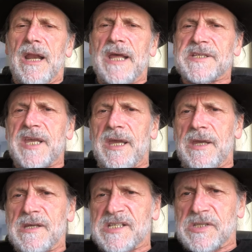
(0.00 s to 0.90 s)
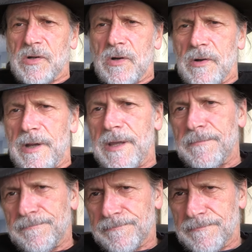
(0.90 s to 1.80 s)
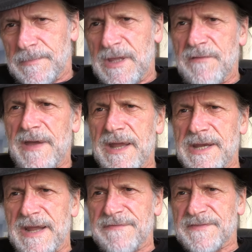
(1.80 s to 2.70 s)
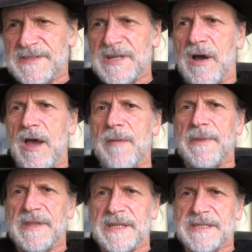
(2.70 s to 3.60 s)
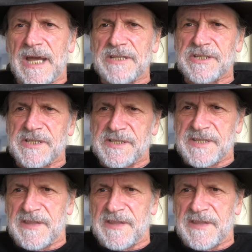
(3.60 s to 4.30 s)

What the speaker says: "Let's hear your story. You've had enough time in the dungeons